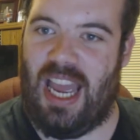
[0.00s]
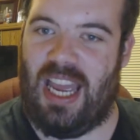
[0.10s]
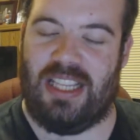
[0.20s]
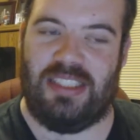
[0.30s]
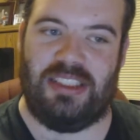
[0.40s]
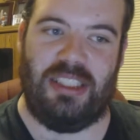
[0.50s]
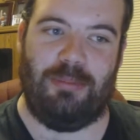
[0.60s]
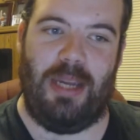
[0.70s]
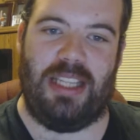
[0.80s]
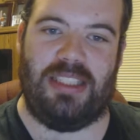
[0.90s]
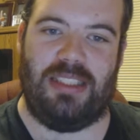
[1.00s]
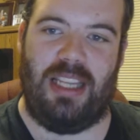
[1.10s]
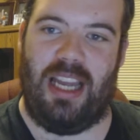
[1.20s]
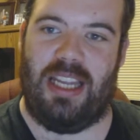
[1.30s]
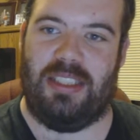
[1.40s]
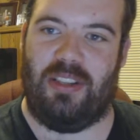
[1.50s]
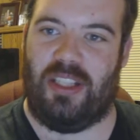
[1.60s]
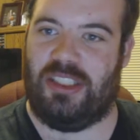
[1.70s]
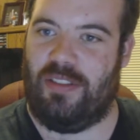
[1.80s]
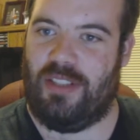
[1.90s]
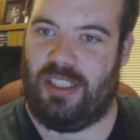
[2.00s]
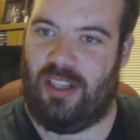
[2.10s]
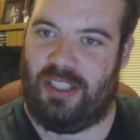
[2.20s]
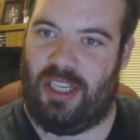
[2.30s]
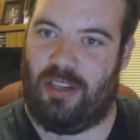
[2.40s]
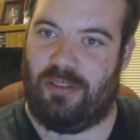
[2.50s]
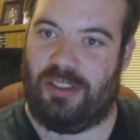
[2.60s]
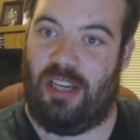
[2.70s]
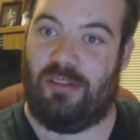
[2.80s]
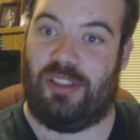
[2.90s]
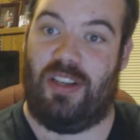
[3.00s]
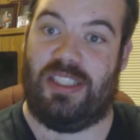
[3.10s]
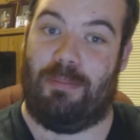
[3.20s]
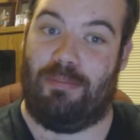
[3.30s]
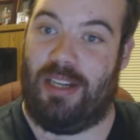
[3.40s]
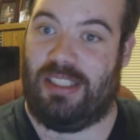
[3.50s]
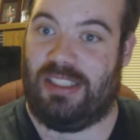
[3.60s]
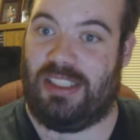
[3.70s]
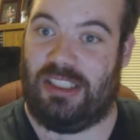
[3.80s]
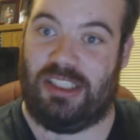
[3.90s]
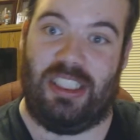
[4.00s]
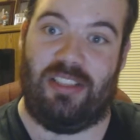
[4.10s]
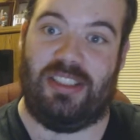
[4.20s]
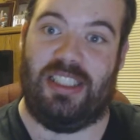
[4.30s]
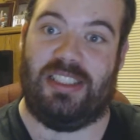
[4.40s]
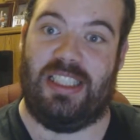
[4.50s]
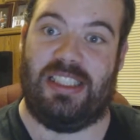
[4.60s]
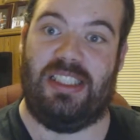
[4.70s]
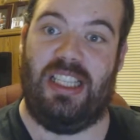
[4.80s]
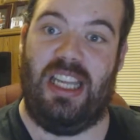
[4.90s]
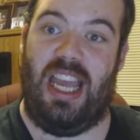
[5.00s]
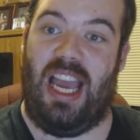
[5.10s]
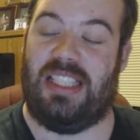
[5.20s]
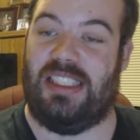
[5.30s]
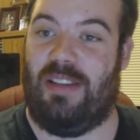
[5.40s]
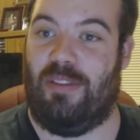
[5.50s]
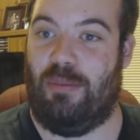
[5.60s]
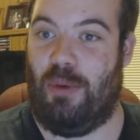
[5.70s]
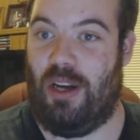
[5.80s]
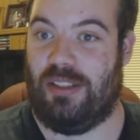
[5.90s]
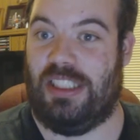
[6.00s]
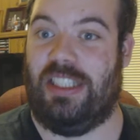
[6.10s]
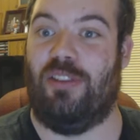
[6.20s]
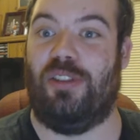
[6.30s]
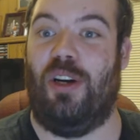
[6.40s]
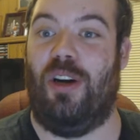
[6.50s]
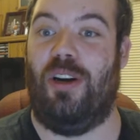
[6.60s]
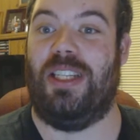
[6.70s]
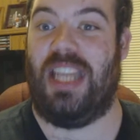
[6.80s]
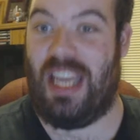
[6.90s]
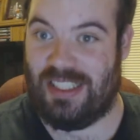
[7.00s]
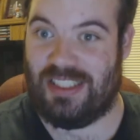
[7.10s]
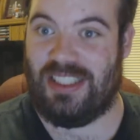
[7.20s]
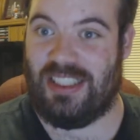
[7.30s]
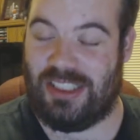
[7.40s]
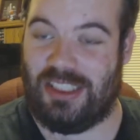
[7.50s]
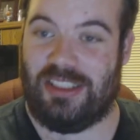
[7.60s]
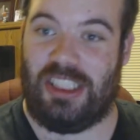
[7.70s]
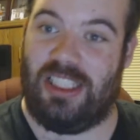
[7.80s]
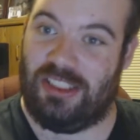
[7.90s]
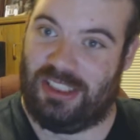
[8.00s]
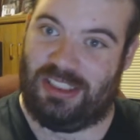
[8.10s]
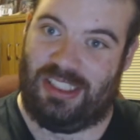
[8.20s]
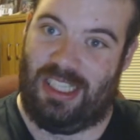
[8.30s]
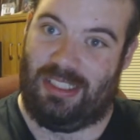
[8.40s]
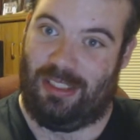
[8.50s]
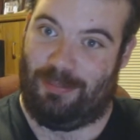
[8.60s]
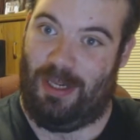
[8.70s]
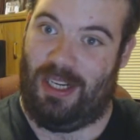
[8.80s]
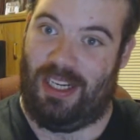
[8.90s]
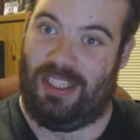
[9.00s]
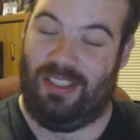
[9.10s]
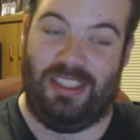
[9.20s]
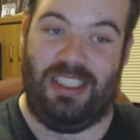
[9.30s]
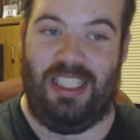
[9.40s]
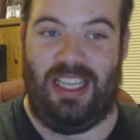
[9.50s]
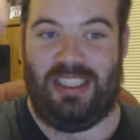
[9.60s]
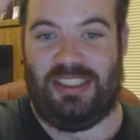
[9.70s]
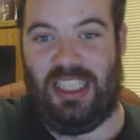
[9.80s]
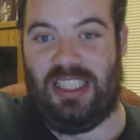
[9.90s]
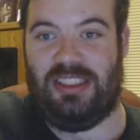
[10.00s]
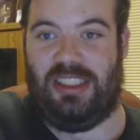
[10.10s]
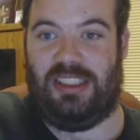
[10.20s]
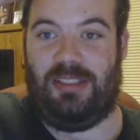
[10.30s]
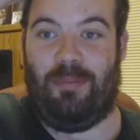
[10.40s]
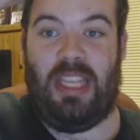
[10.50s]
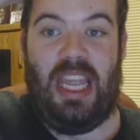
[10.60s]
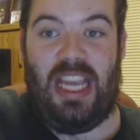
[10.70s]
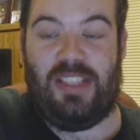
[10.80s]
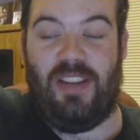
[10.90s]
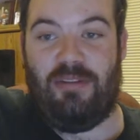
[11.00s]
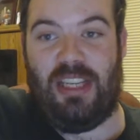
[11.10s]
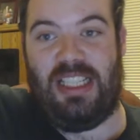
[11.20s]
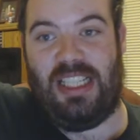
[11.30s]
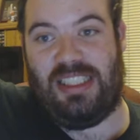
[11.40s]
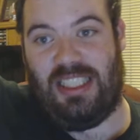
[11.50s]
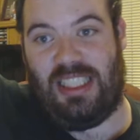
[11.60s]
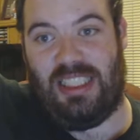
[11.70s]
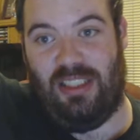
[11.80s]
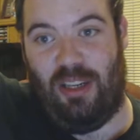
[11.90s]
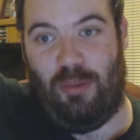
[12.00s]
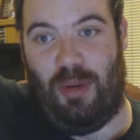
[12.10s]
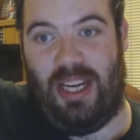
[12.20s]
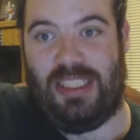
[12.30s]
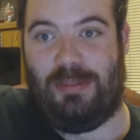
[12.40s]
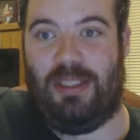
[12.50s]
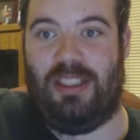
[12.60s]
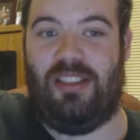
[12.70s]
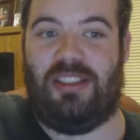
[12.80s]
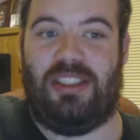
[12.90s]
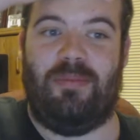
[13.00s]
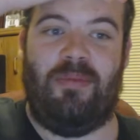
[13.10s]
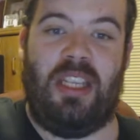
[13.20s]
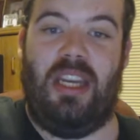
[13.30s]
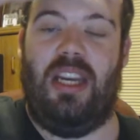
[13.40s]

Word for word: and she makes a Nigerian guy who tells her he's a prince, and she goes, "Does this has this ever worked?" And he goes, "Oh yes," and she changes again, goes bye, and changes. It's very realistic in a lot of ways because